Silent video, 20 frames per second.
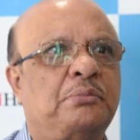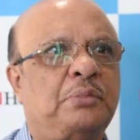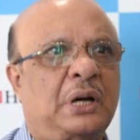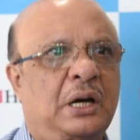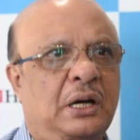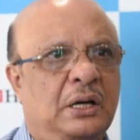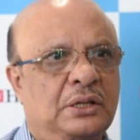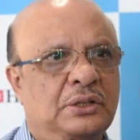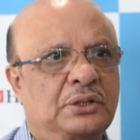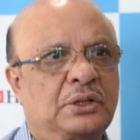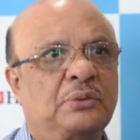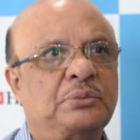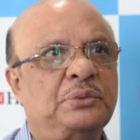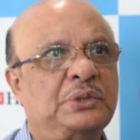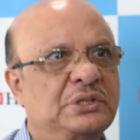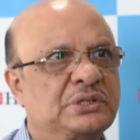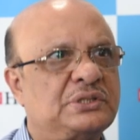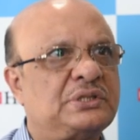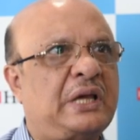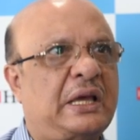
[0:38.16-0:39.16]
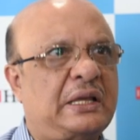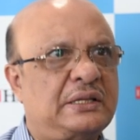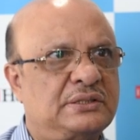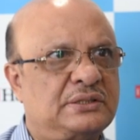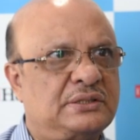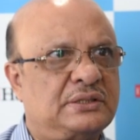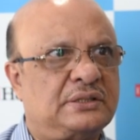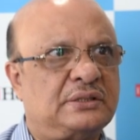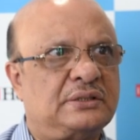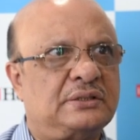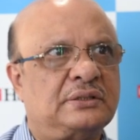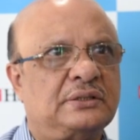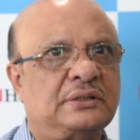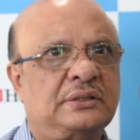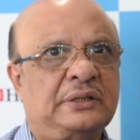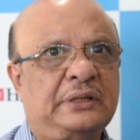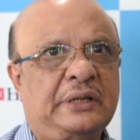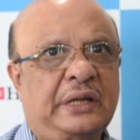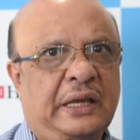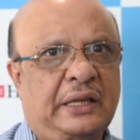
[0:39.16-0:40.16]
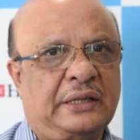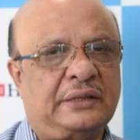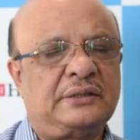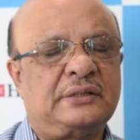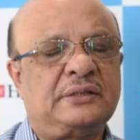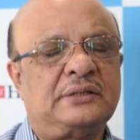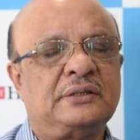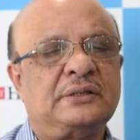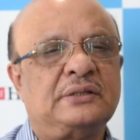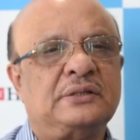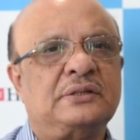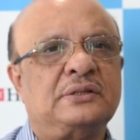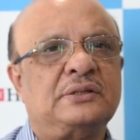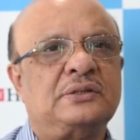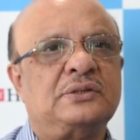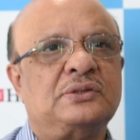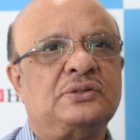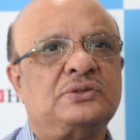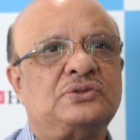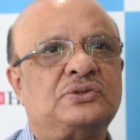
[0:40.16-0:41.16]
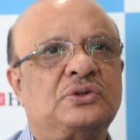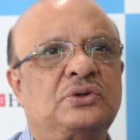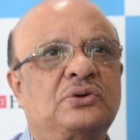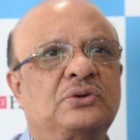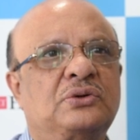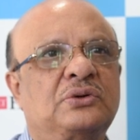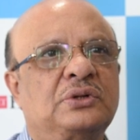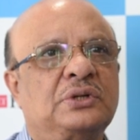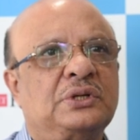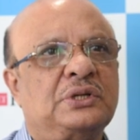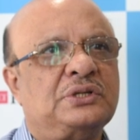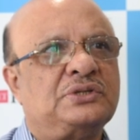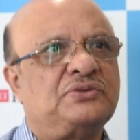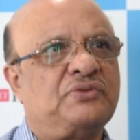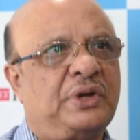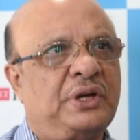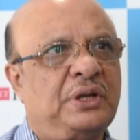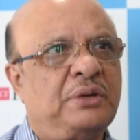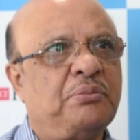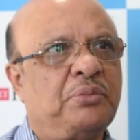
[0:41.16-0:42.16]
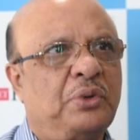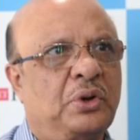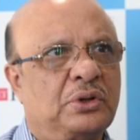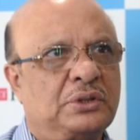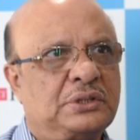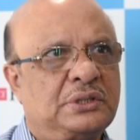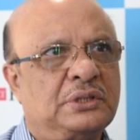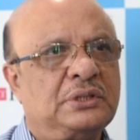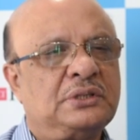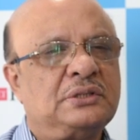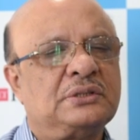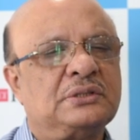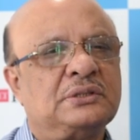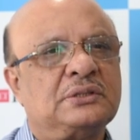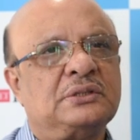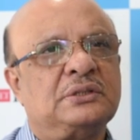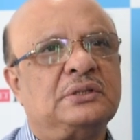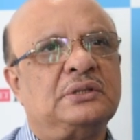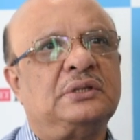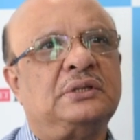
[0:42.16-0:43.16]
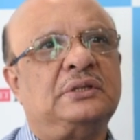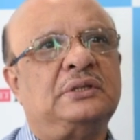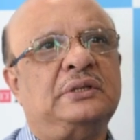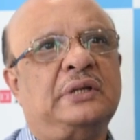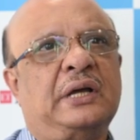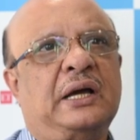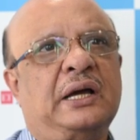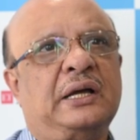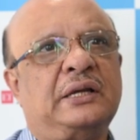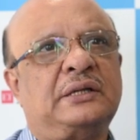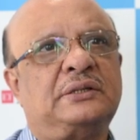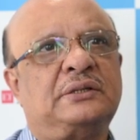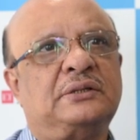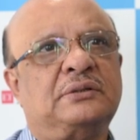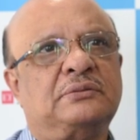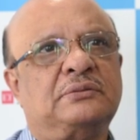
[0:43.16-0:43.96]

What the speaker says: part of this cancer death. So it's very important that